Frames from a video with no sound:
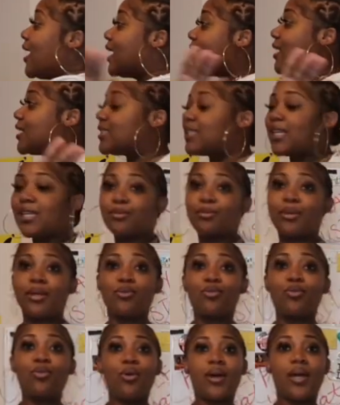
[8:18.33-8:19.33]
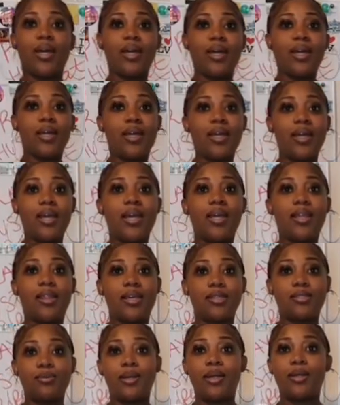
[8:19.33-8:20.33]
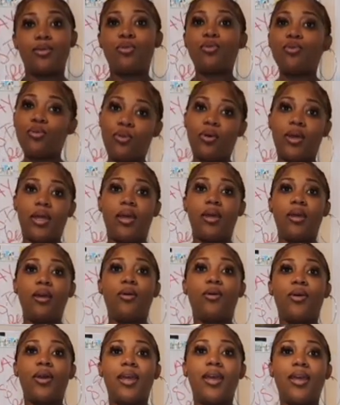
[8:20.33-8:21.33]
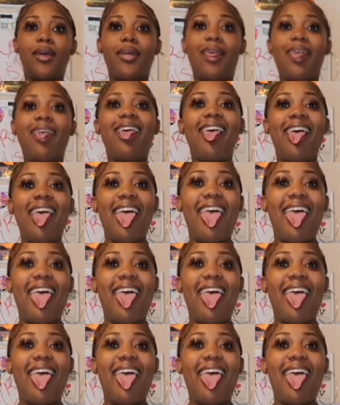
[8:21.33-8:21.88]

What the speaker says: Because that's what I thought. And that's what I thought, okay?